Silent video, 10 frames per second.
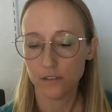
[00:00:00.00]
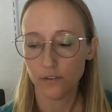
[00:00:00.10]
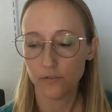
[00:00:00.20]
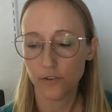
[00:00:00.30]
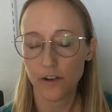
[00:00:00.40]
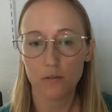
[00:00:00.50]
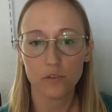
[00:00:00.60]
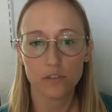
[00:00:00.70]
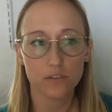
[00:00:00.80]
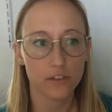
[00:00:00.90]
for now, I'm
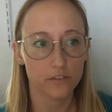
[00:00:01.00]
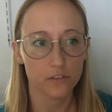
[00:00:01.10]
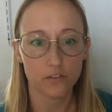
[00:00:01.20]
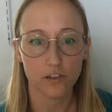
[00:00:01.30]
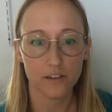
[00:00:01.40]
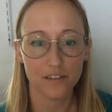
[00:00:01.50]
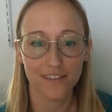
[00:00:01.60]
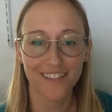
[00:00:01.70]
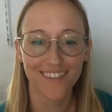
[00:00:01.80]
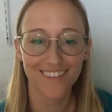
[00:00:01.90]
going to start just talking.
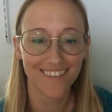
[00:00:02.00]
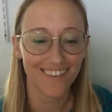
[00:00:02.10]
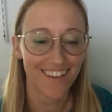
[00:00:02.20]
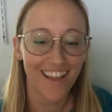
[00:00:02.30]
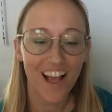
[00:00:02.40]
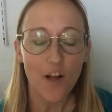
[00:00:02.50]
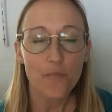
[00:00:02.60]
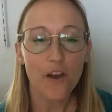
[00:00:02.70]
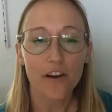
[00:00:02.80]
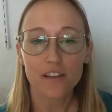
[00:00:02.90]

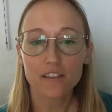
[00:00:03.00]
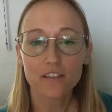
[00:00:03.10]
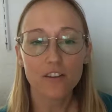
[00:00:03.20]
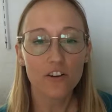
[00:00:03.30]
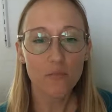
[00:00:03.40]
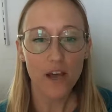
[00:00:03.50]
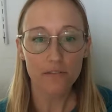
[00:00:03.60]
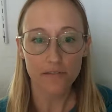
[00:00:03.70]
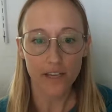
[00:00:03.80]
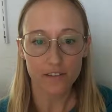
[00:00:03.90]
All right, this is all
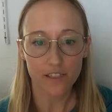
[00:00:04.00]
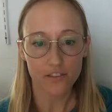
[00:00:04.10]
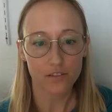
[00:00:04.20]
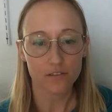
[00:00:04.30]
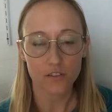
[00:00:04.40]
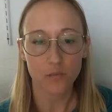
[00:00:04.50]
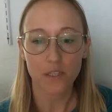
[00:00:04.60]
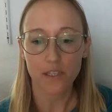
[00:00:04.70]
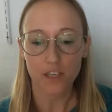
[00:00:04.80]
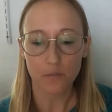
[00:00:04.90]
about foundationless
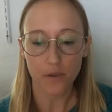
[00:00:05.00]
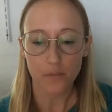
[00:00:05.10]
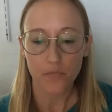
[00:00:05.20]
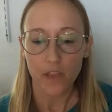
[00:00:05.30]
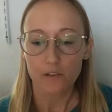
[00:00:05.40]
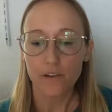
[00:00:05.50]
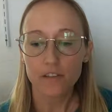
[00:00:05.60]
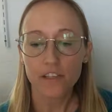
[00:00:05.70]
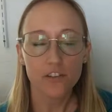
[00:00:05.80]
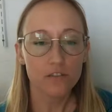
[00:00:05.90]
beekeeping.
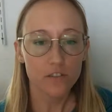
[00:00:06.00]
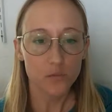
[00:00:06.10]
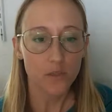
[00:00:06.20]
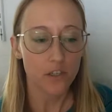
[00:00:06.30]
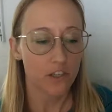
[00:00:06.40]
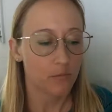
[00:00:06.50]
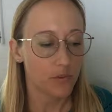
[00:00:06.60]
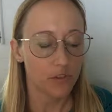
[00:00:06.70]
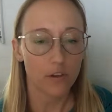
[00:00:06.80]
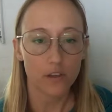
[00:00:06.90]
Foundationless
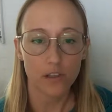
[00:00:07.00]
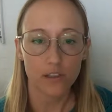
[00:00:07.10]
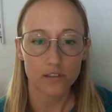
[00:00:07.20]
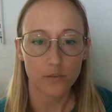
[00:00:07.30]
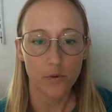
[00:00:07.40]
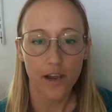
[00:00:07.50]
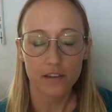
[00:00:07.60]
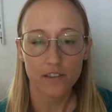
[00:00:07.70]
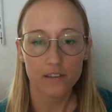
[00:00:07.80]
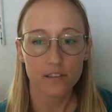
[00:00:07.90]
beekeeping is the
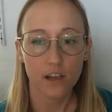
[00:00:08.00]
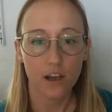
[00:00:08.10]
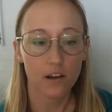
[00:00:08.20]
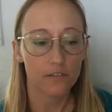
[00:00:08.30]
practice of